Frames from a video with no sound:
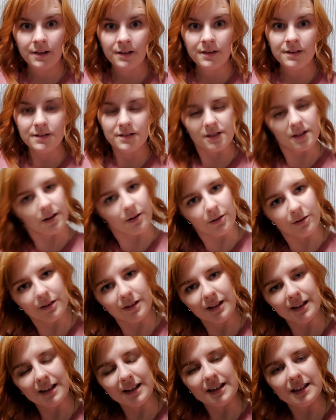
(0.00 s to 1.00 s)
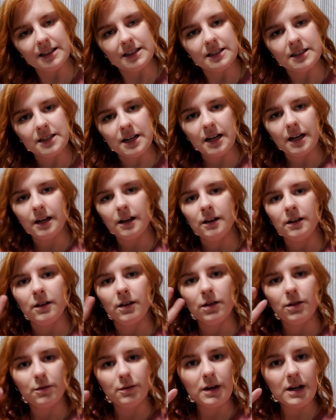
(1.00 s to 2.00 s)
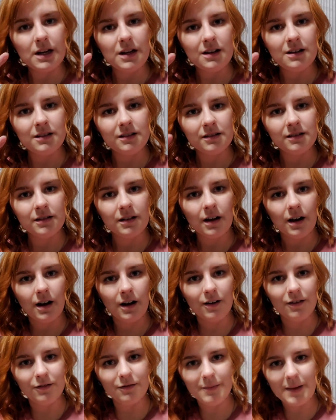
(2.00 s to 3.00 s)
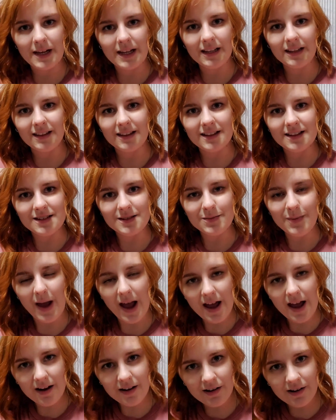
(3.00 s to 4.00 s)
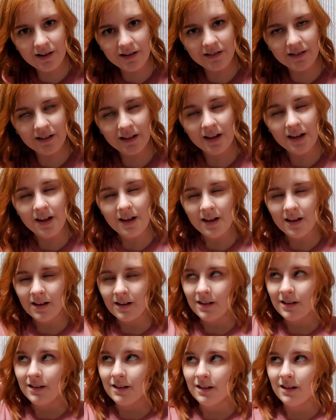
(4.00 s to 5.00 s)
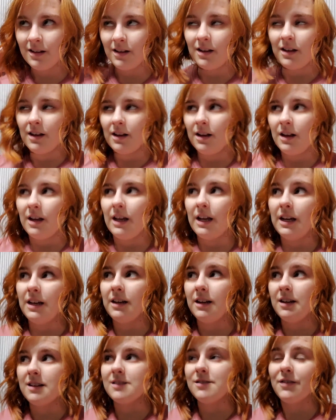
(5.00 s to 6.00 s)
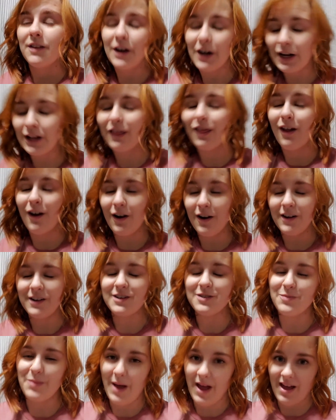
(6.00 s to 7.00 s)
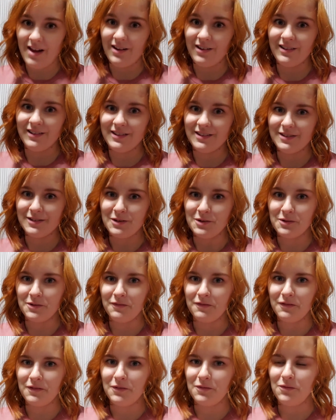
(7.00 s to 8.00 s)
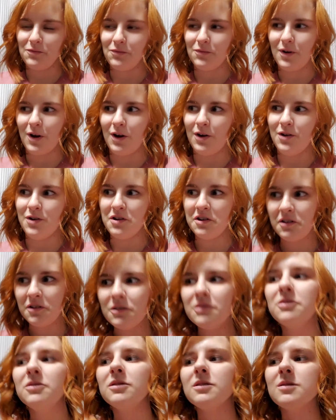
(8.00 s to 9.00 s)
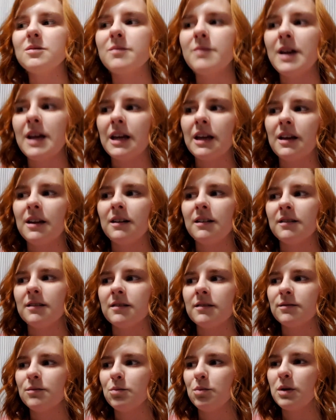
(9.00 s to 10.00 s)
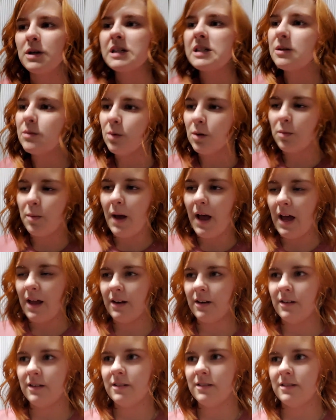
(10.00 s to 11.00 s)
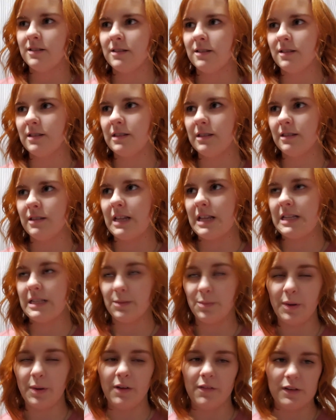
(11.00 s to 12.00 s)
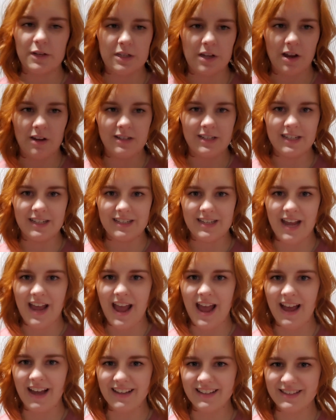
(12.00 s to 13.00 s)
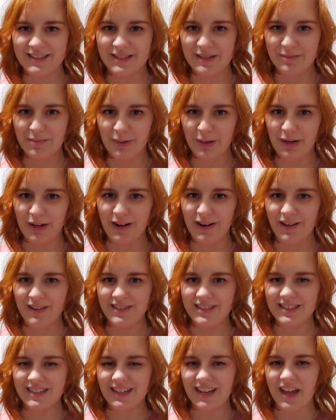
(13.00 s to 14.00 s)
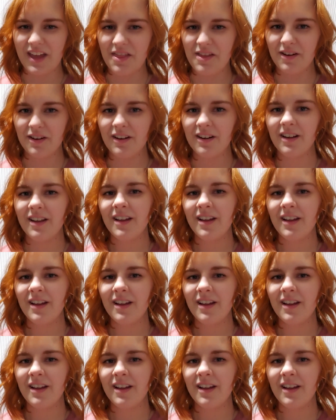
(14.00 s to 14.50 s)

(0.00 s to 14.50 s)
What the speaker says: So it's day 3 of making this pattern. It is a very large pattern, so if you are new to making printable patterns, it's a bit of a daunting task to put it all together.